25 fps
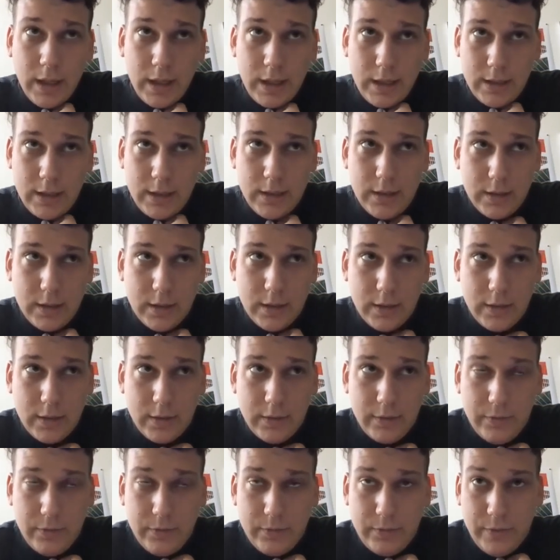
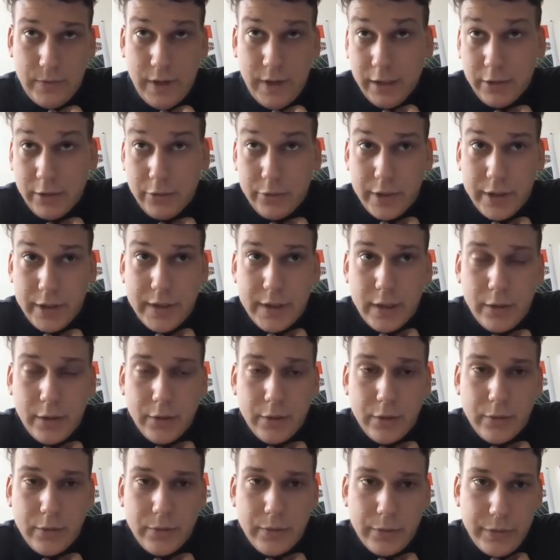the final
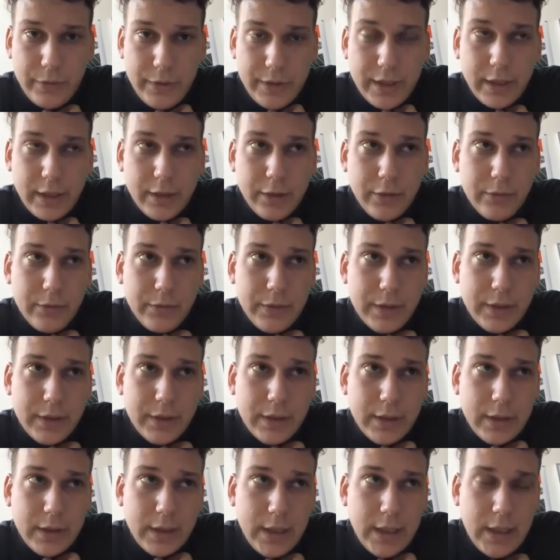result of
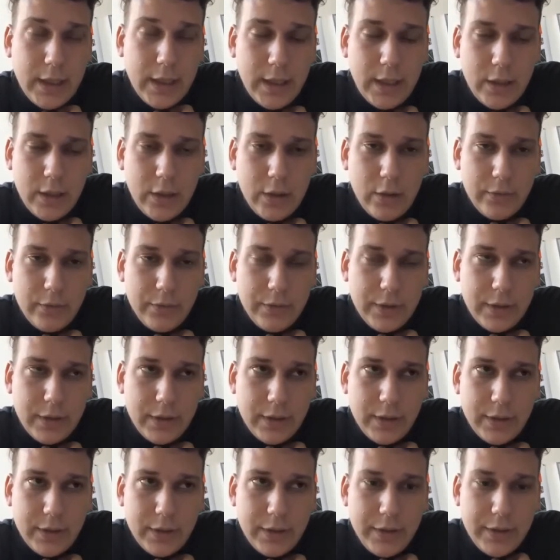
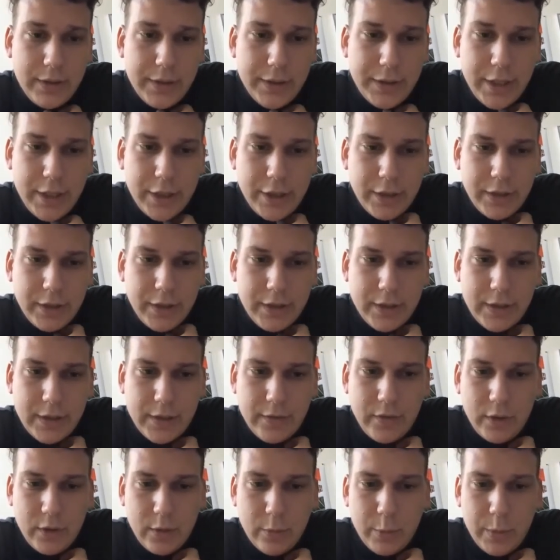the dissertation
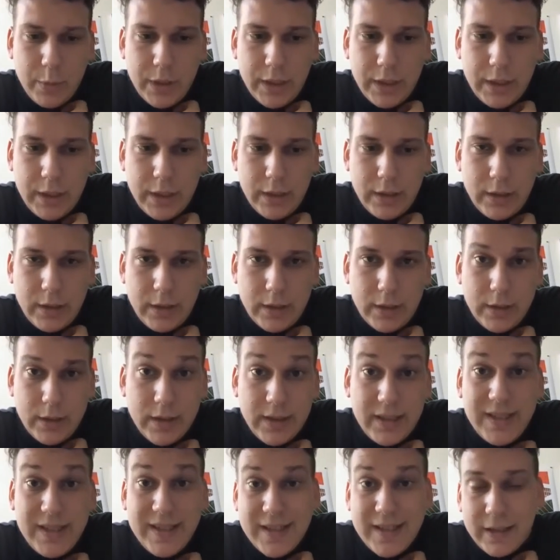thesis will be
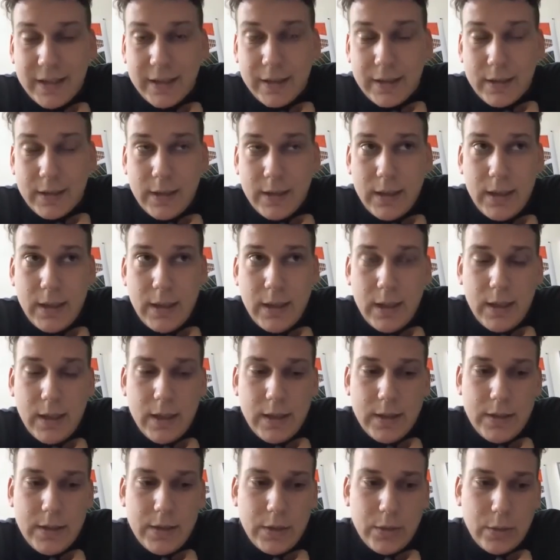the design.
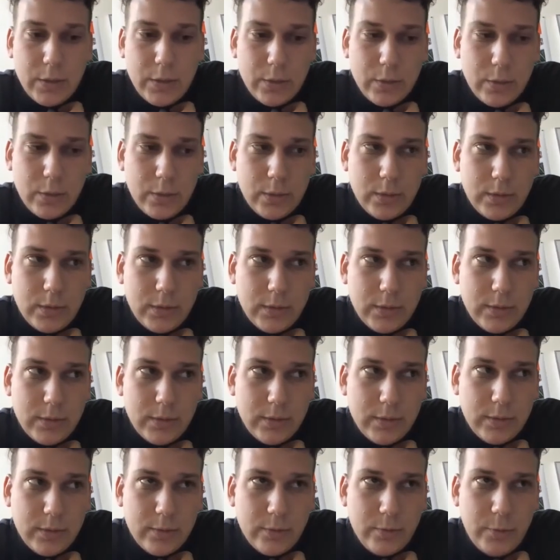So
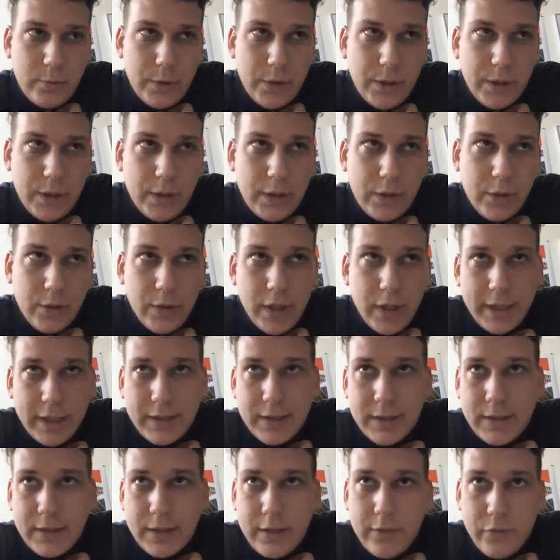we
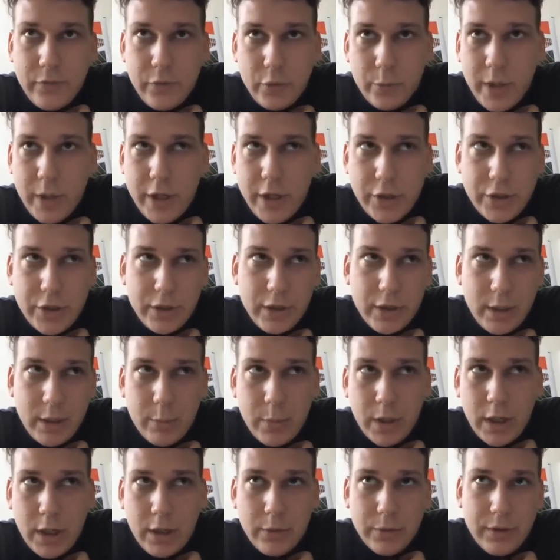collected information
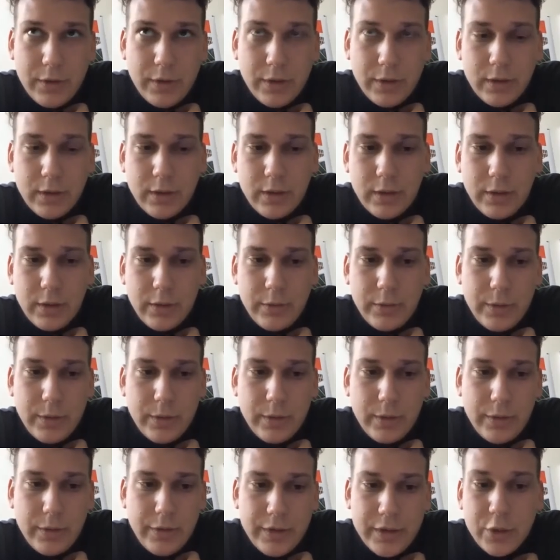about the
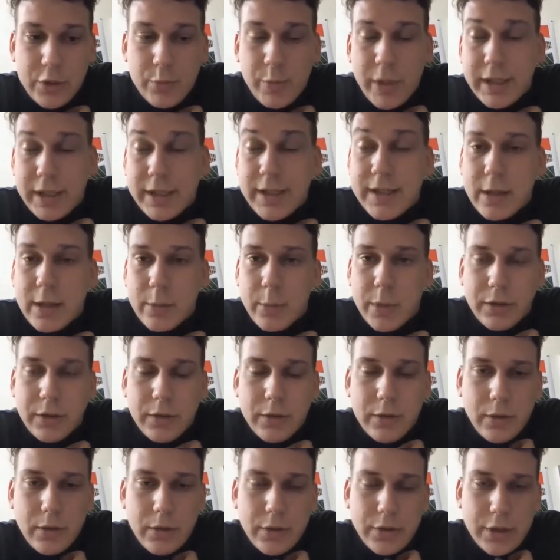research by design
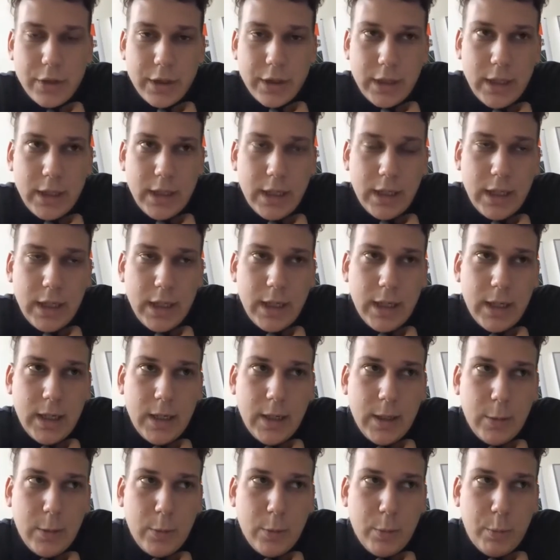methodology,
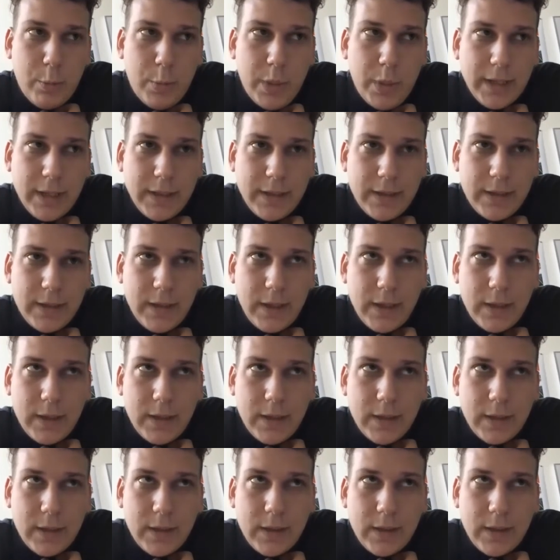but then